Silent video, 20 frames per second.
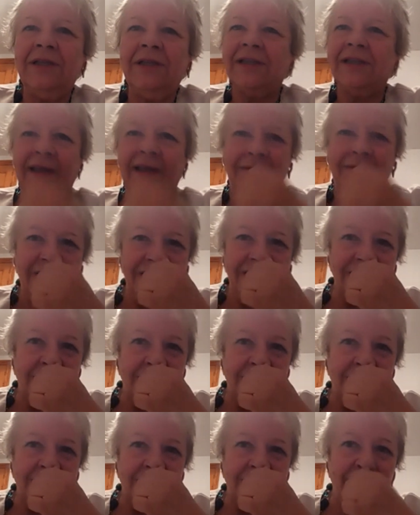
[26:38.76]
everything's going
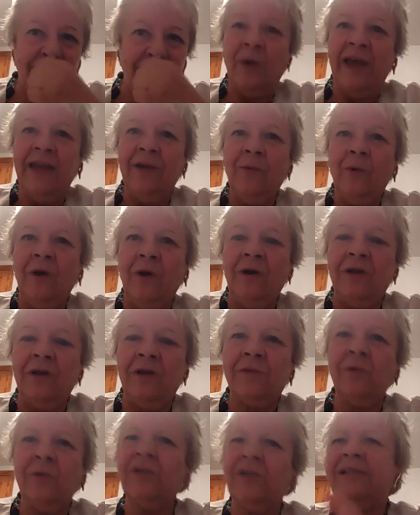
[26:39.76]
to be the way it
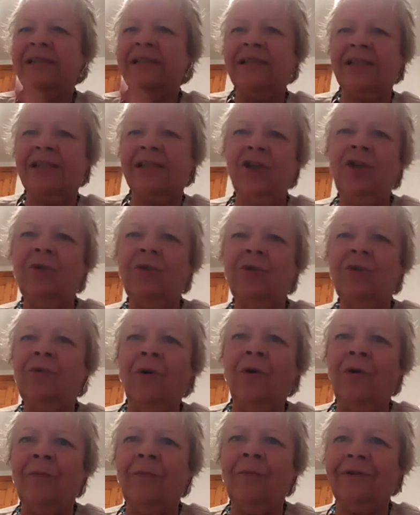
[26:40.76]
was. What is this new
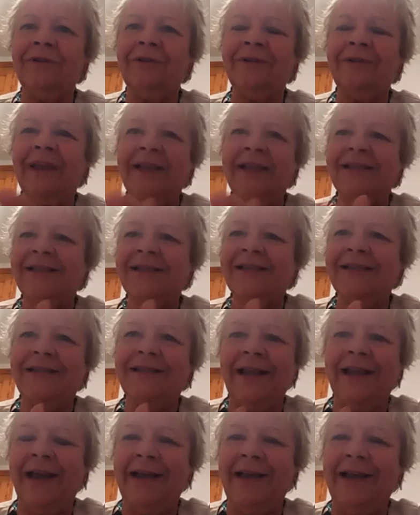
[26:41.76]
normal? That's
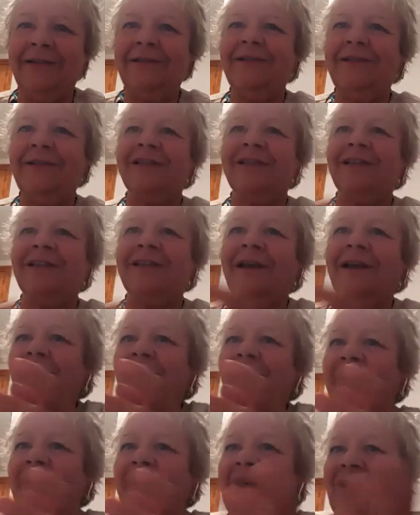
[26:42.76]
denial, because there can't
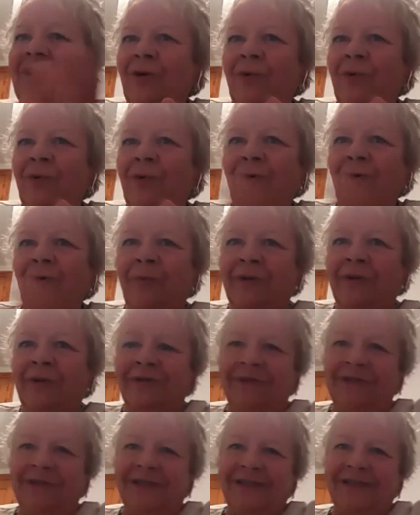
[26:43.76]
be a new normal.
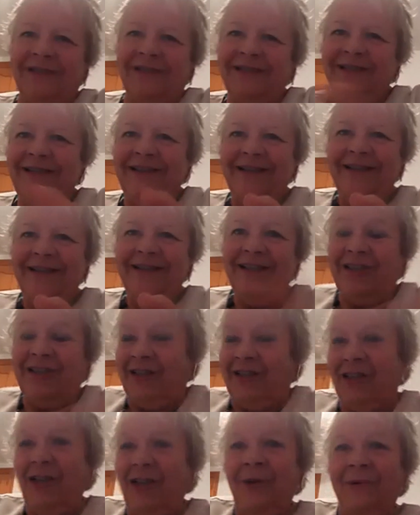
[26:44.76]
It's just
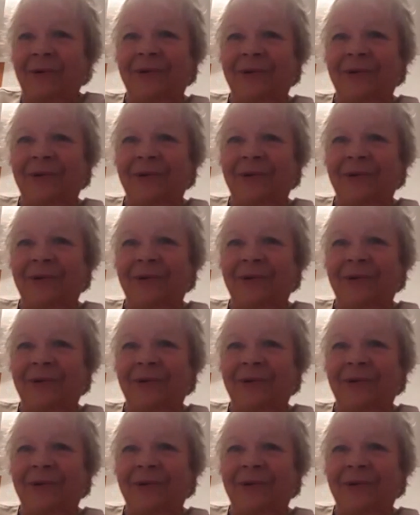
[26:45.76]
new,